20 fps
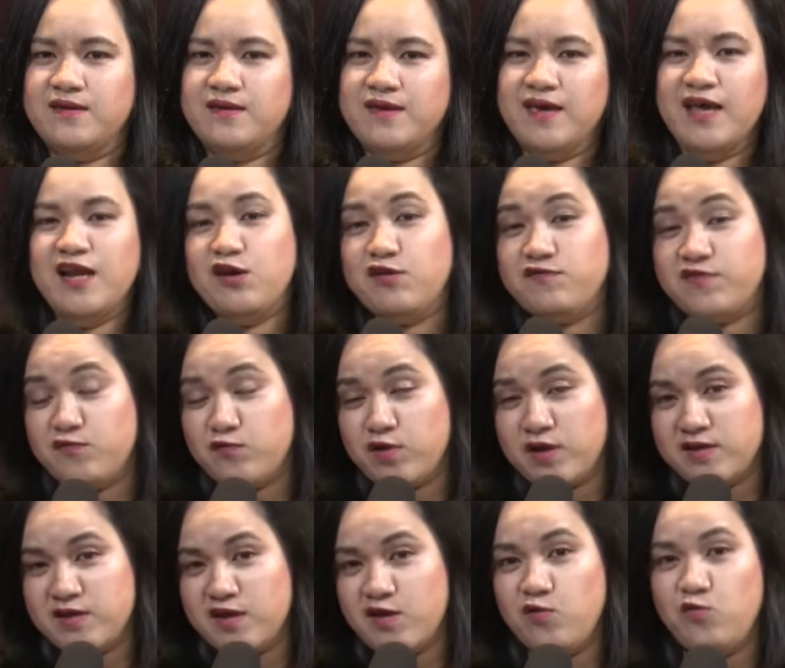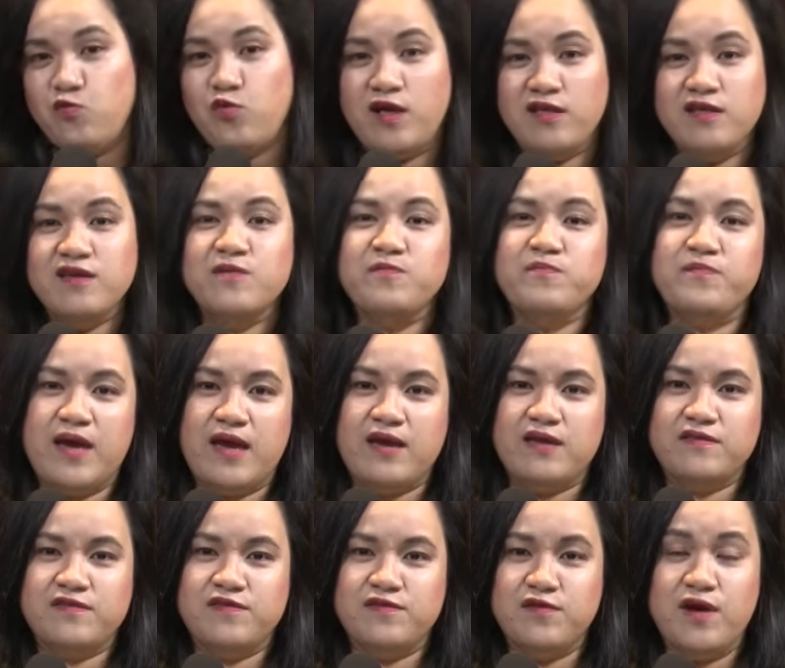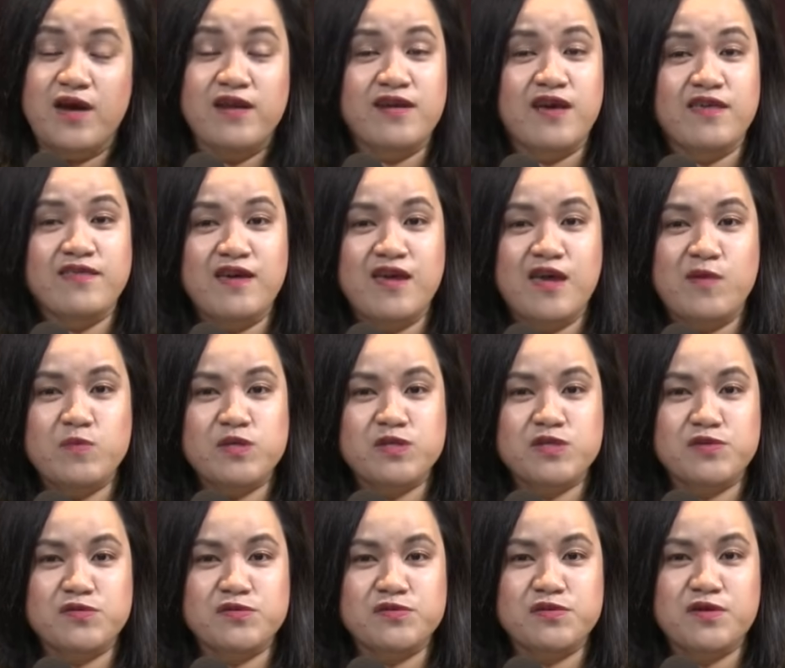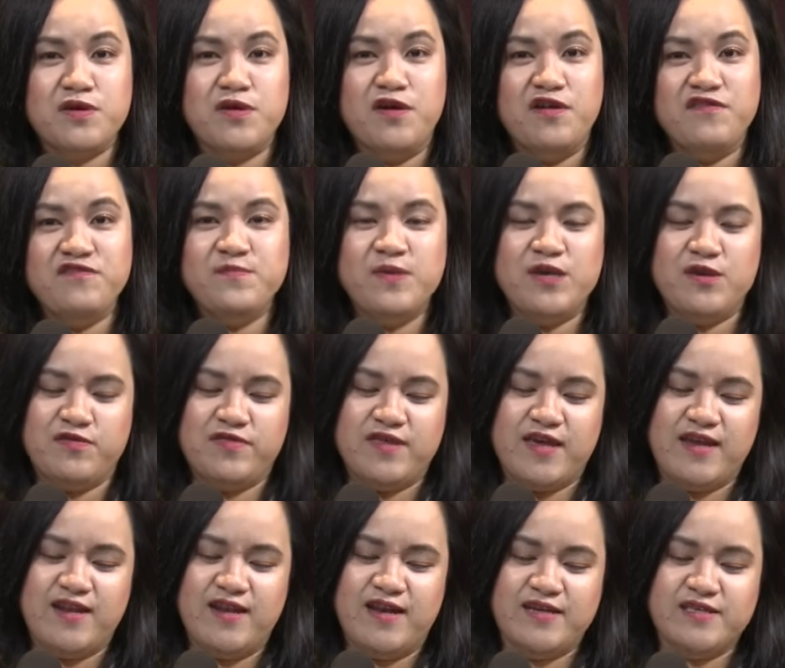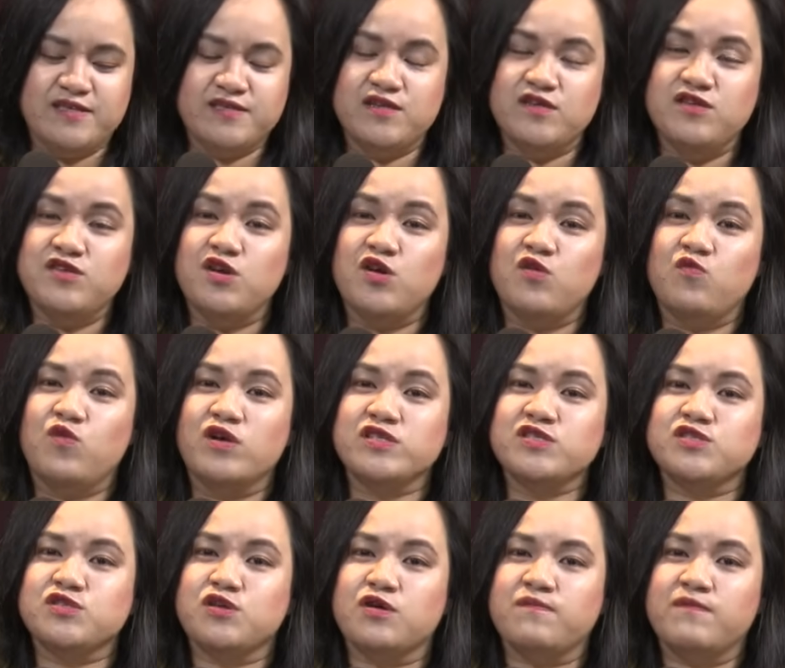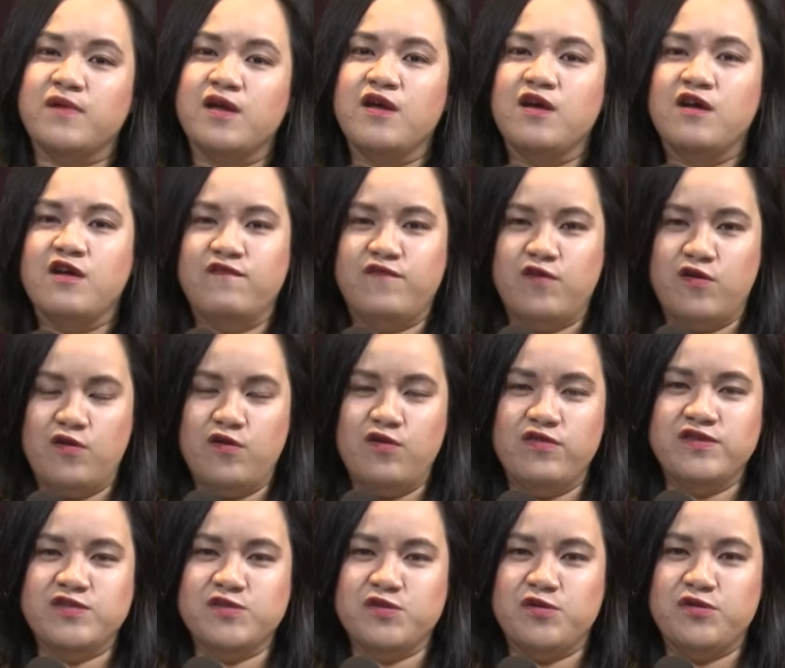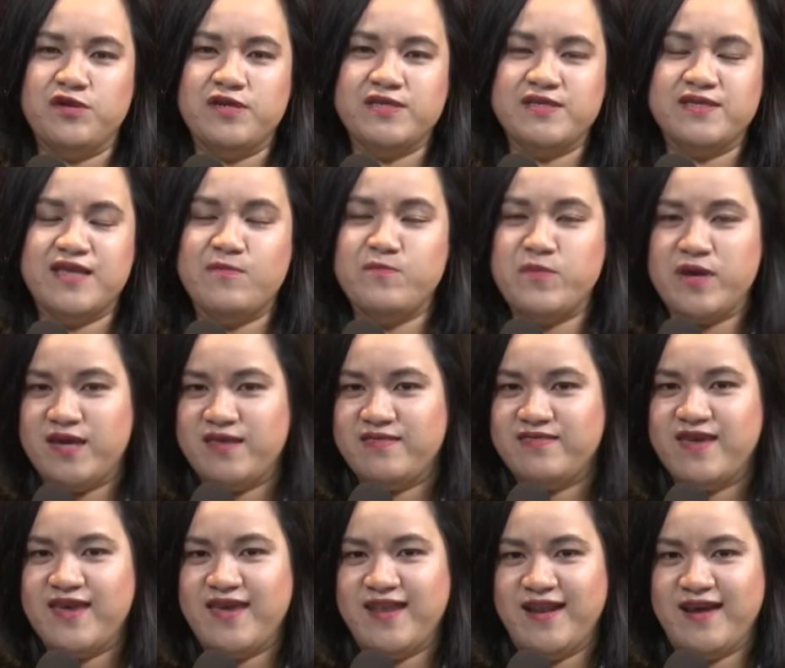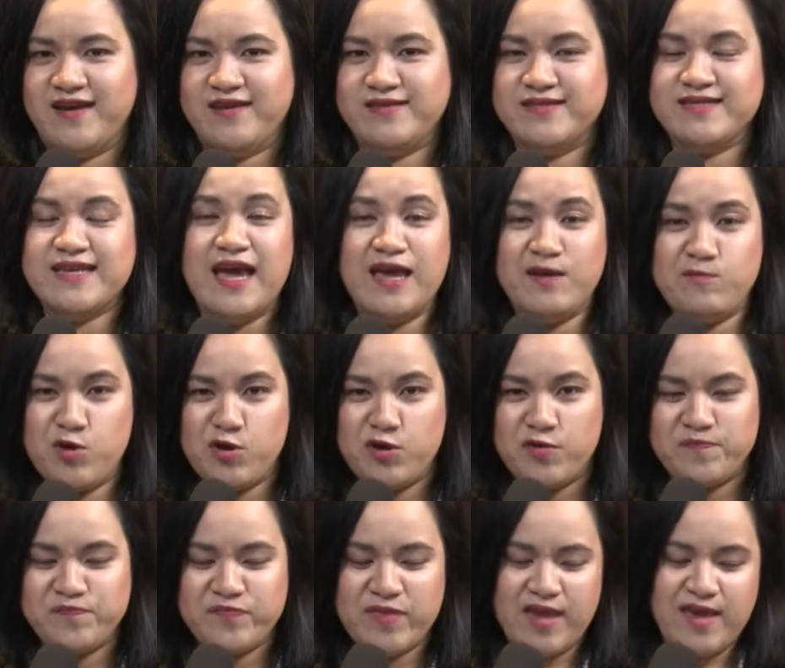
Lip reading: Hello everyone, welcome back to another episode of Beyond the Headlines, your one-stop for all the stories that made the headlines and more.